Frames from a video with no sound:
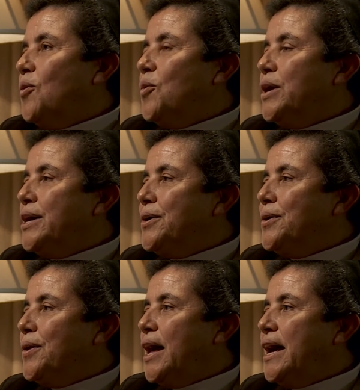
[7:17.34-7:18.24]

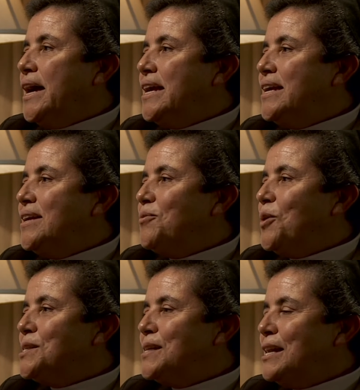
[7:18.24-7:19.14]
Well, I
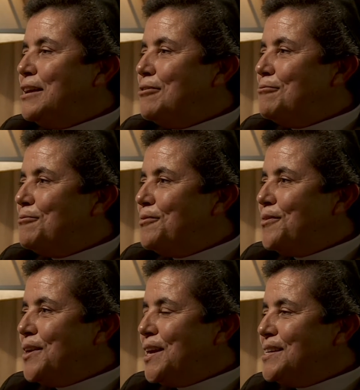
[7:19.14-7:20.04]
was a little
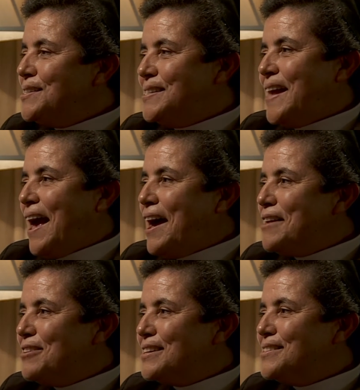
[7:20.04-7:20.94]
bit
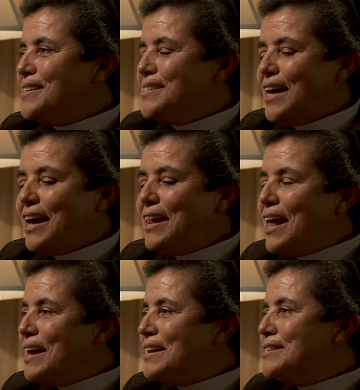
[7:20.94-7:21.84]
sad because I said I
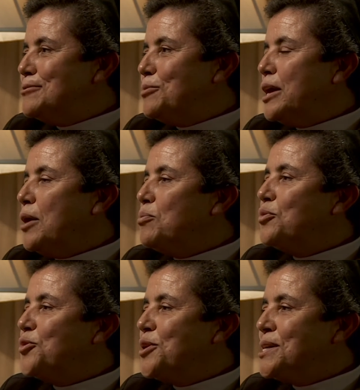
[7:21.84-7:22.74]
like it to be a
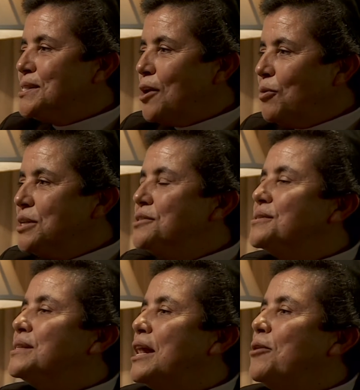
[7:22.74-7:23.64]
priest. I wanted to
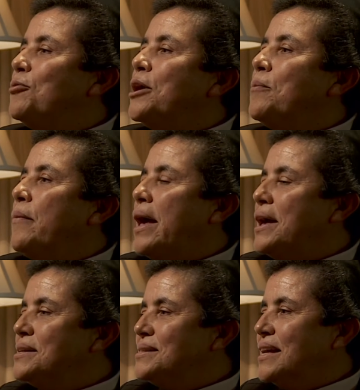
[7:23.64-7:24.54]
celebrate
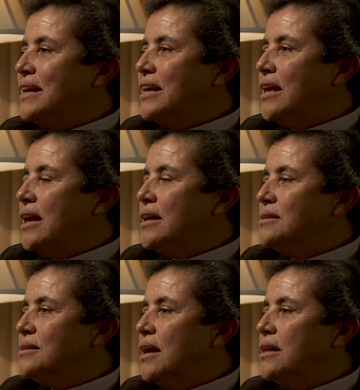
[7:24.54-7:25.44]
Mass and
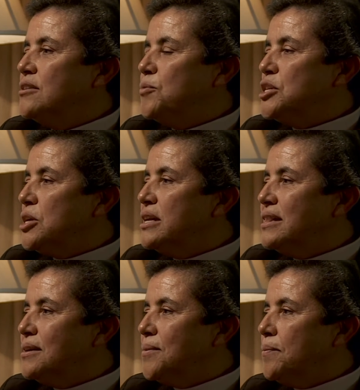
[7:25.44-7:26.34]
especially
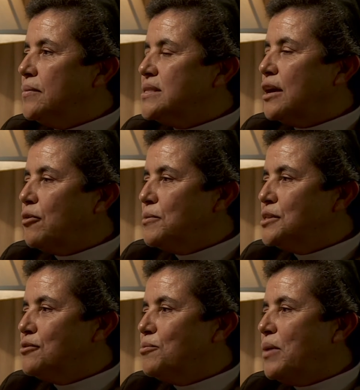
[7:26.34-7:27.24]
the
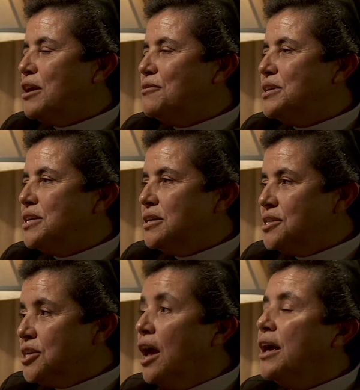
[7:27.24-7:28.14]
sacraments of
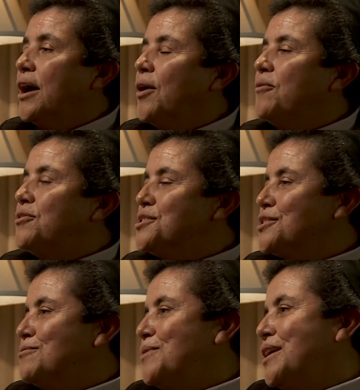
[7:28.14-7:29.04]
marriage,
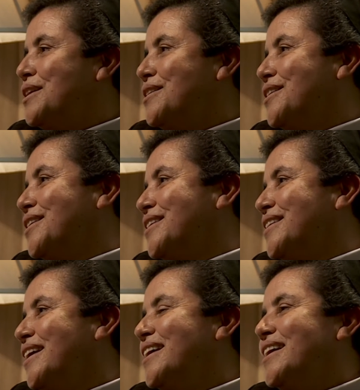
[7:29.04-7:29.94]
First Communion,
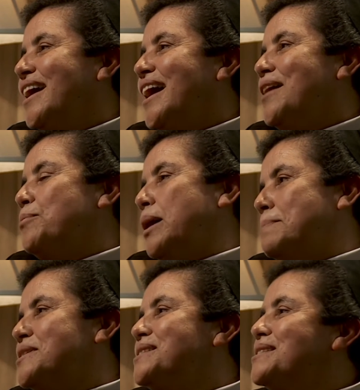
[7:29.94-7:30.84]

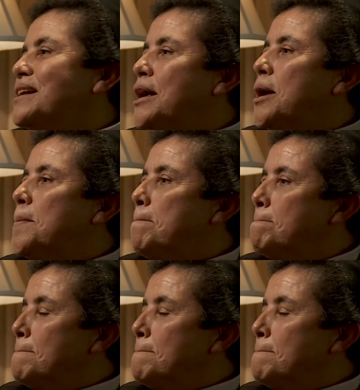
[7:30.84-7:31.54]
baptism.